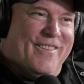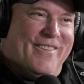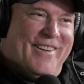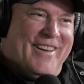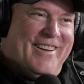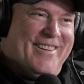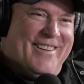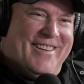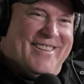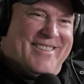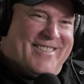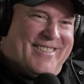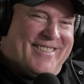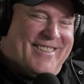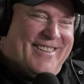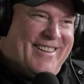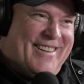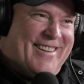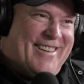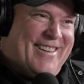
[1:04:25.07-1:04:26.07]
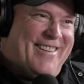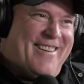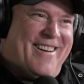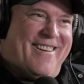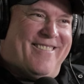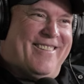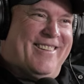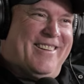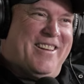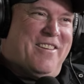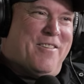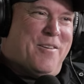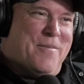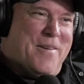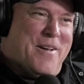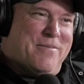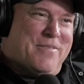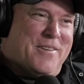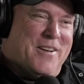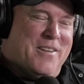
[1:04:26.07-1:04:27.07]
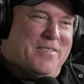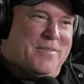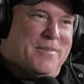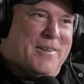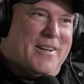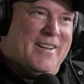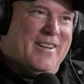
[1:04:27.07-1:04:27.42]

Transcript: the way to Australia. I don't want to leave all my spiders